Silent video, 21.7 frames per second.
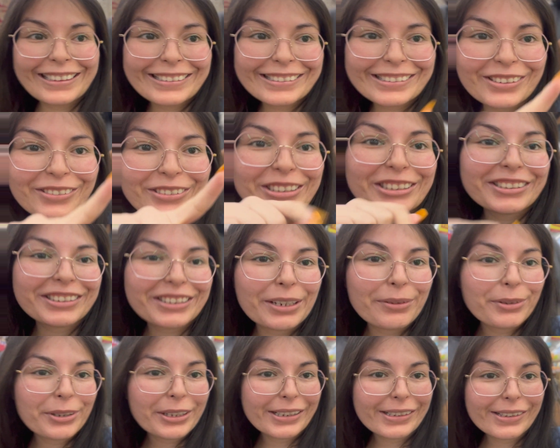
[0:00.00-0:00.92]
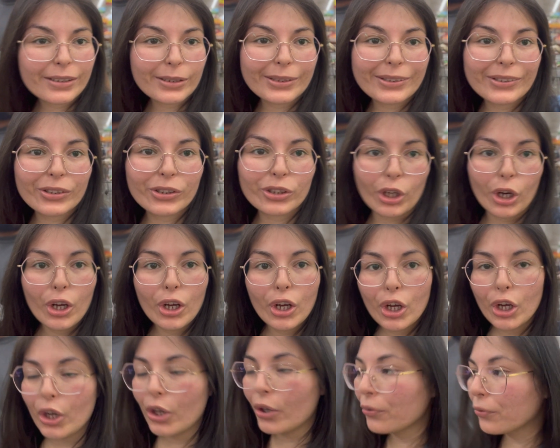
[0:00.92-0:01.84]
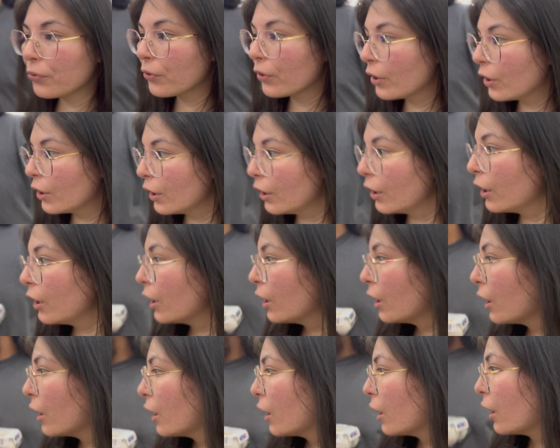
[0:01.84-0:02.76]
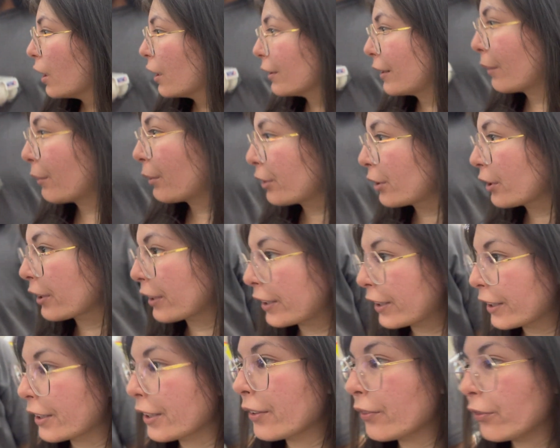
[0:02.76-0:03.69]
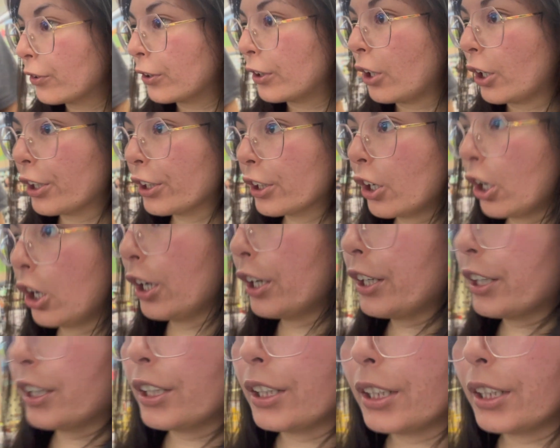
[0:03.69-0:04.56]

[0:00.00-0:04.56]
So we just came to get the stuff. Now we're looking for our cart.